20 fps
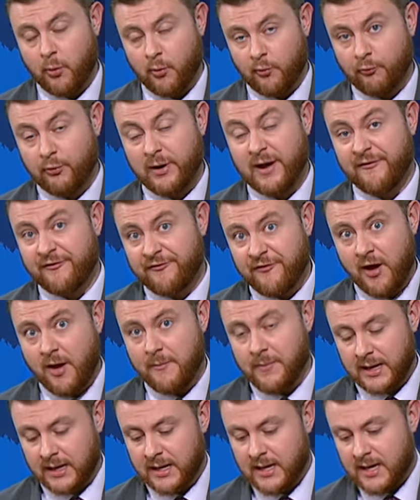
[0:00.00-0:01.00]

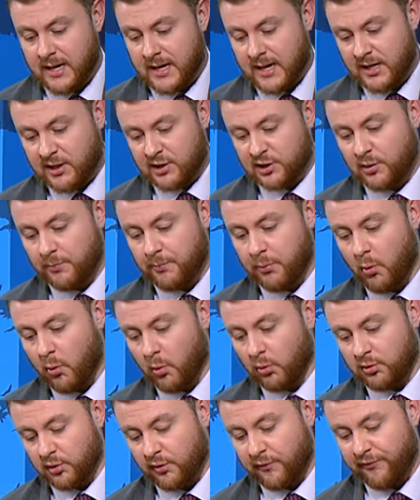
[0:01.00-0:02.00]
reaffirming his
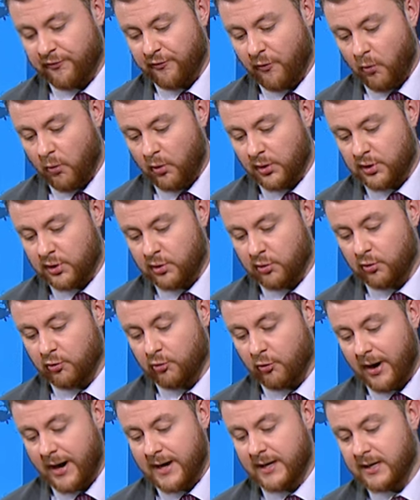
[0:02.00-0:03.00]
support for
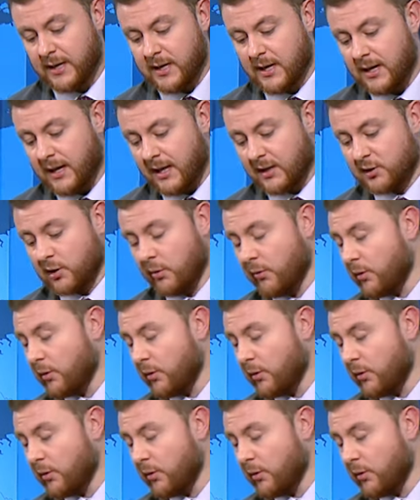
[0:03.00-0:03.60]
Ukraine. Let's go